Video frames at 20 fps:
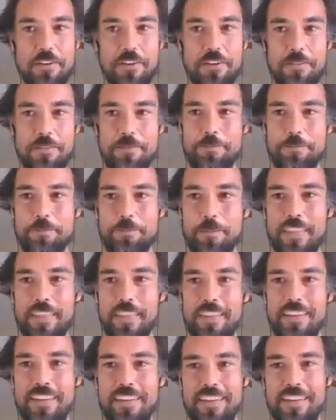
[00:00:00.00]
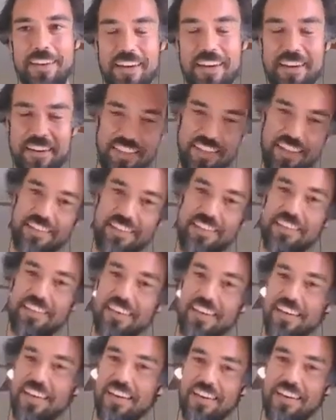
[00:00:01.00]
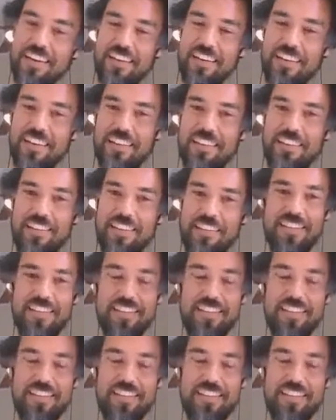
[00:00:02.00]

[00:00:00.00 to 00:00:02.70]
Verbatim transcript: cool. All right. Thanks. Uh,